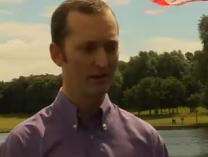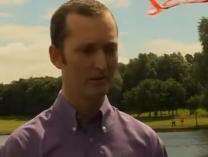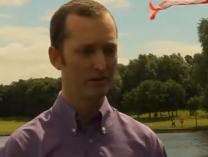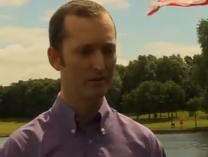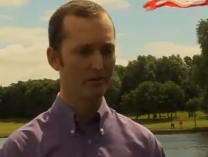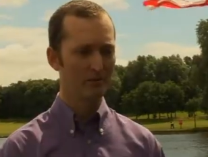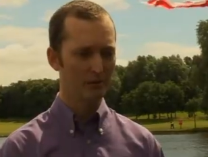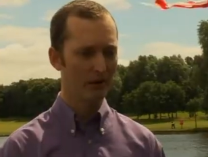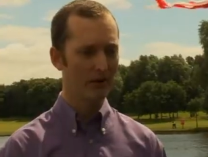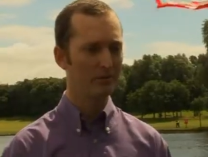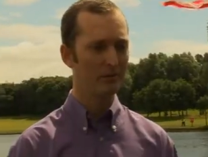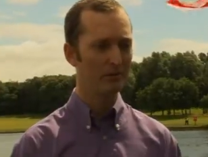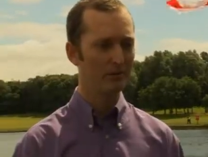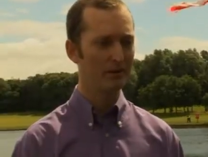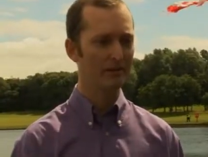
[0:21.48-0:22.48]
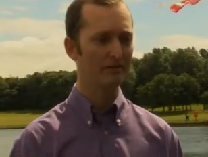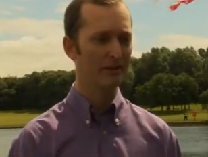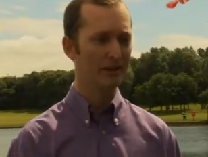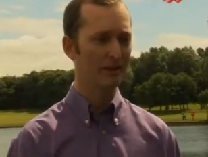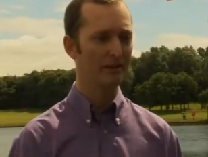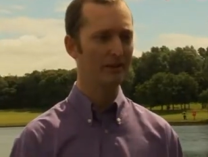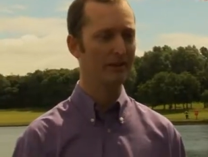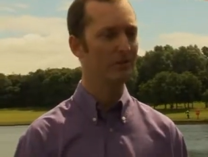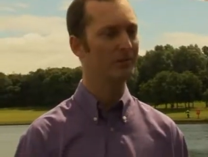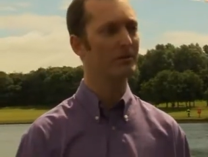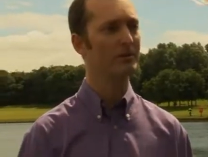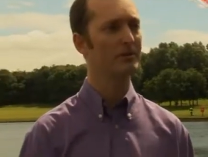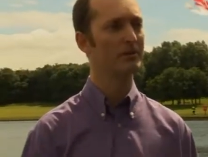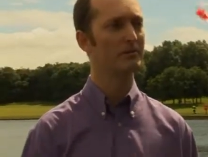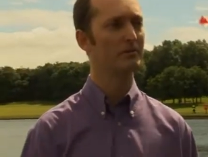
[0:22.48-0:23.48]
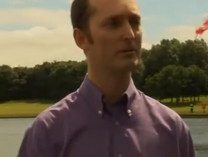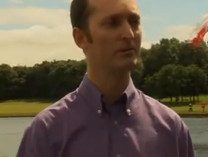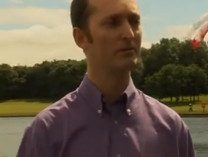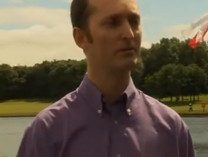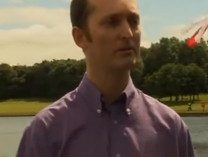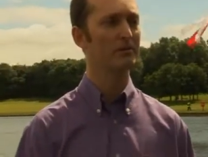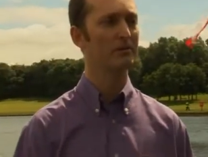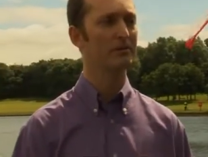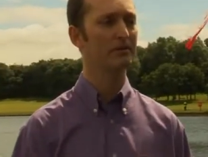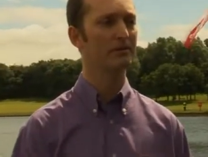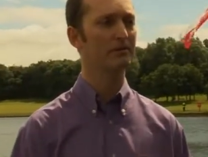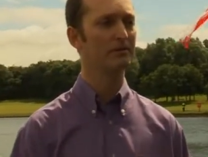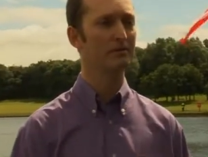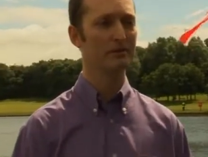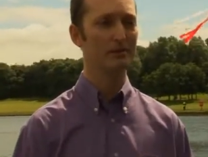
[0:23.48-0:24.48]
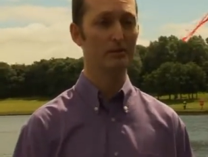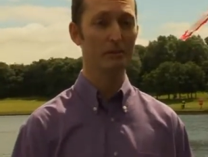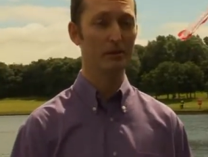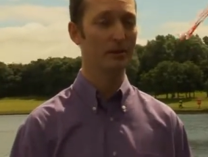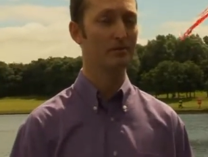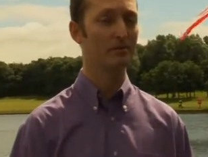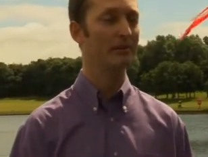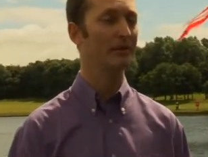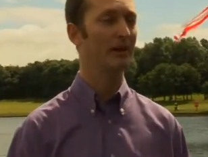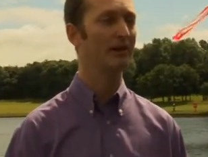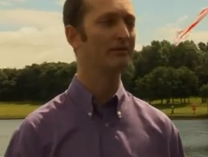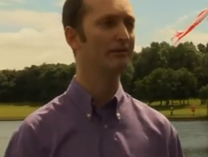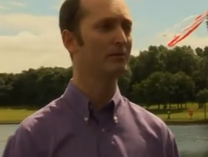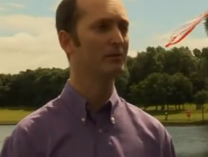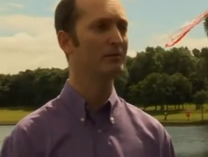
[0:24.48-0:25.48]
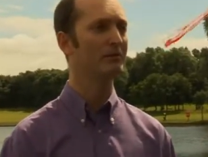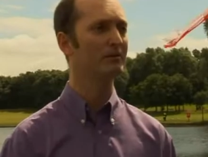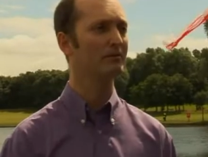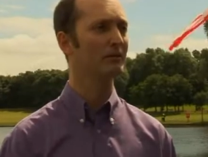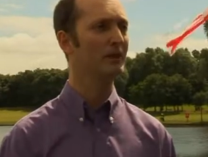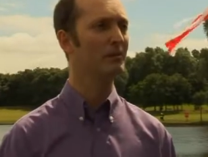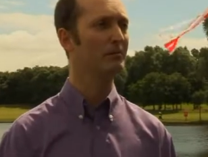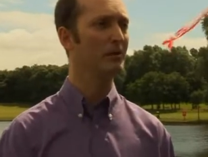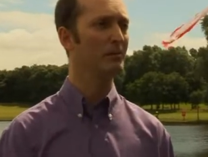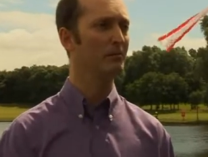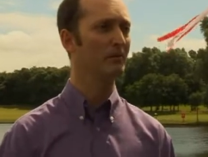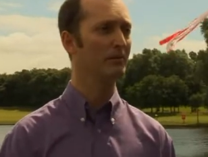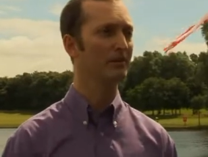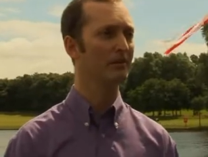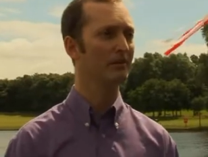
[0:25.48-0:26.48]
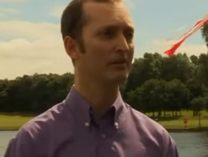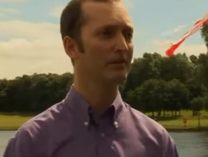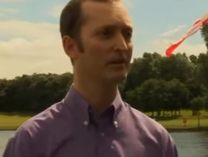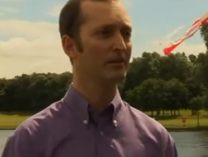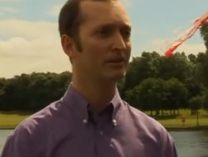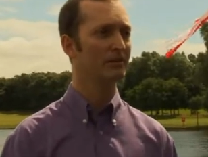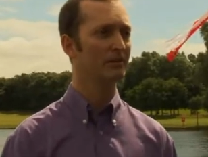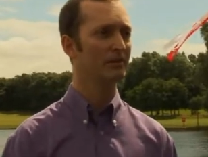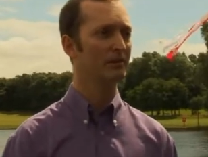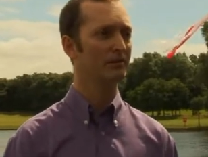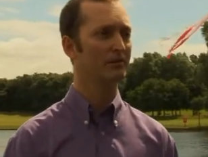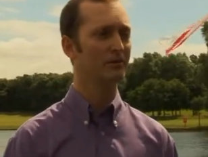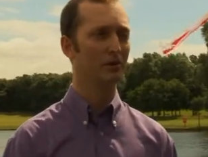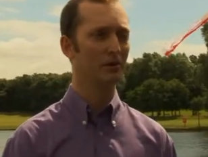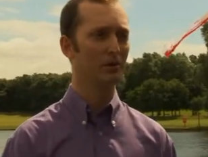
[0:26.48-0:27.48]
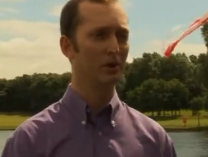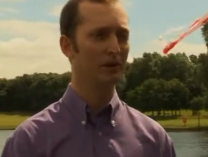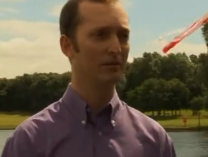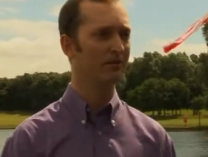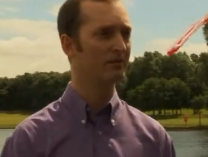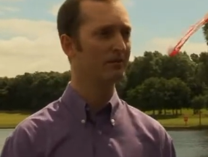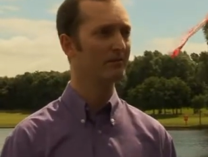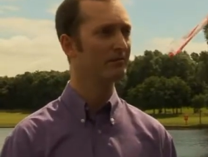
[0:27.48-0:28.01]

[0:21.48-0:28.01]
the primary way of gaining new customers was to pick up the telephone and ring people, to go out,